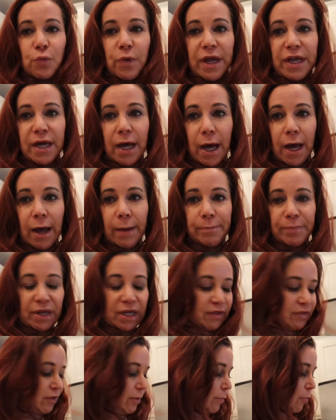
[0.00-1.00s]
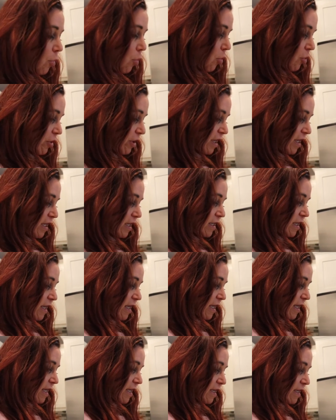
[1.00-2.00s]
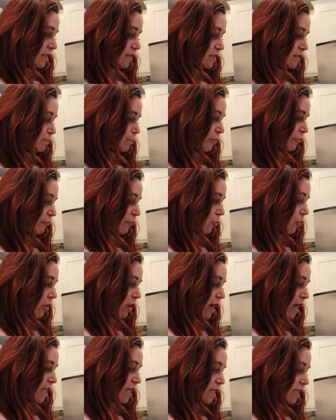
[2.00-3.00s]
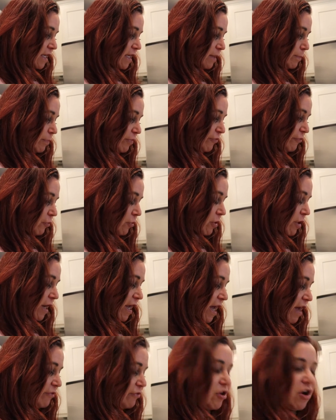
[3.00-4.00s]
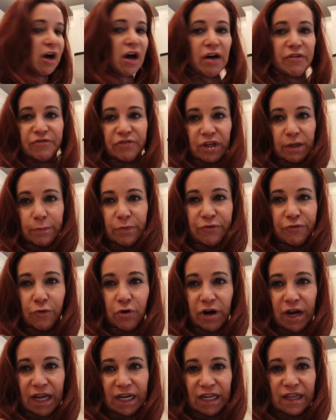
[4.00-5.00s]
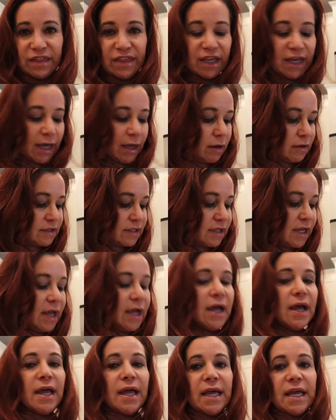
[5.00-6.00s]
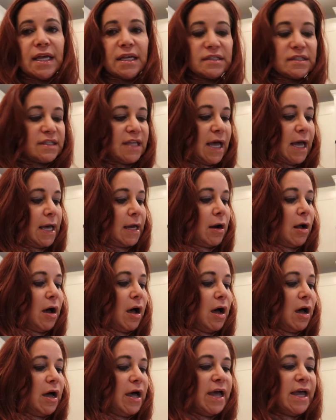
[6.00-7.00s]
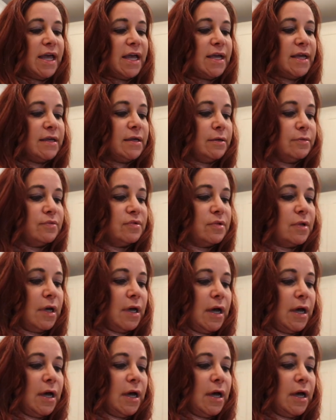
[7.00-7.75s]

wake up in the morning is, before I eat, before I have coffee, before anything else, is that I